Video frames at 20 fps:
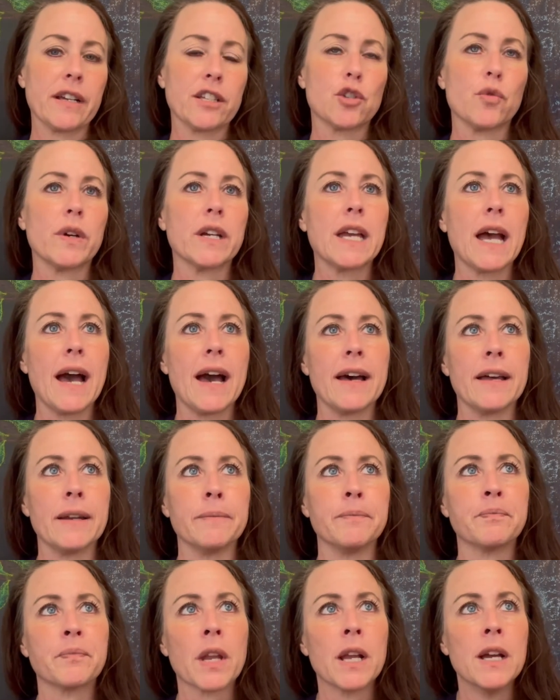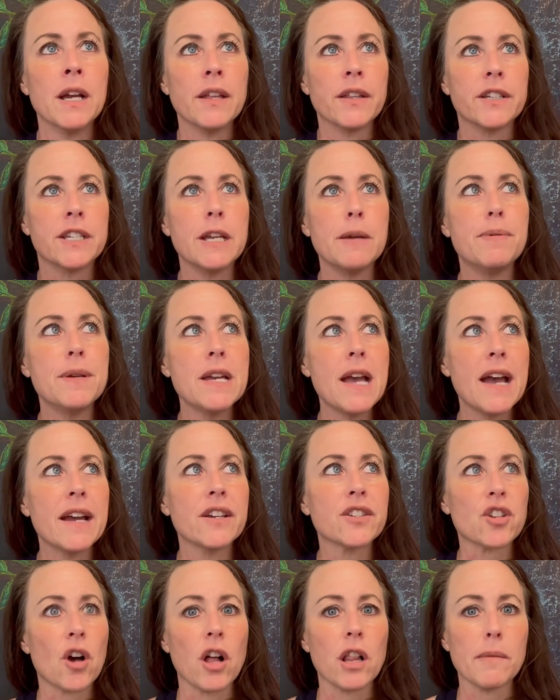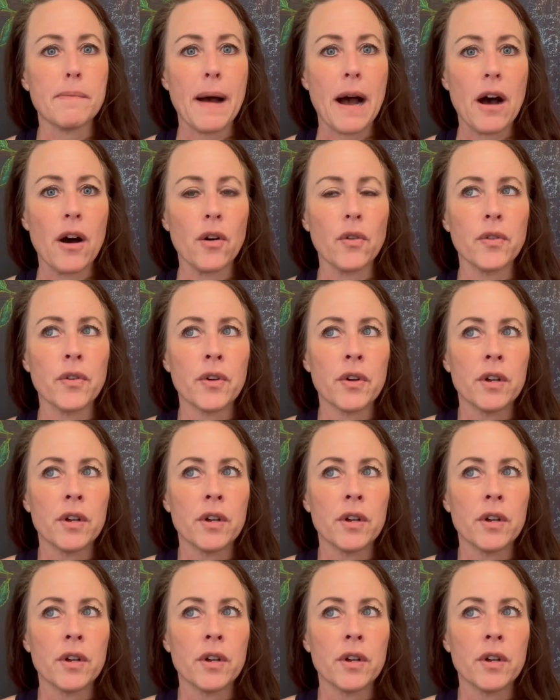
So again, the TPA is all about,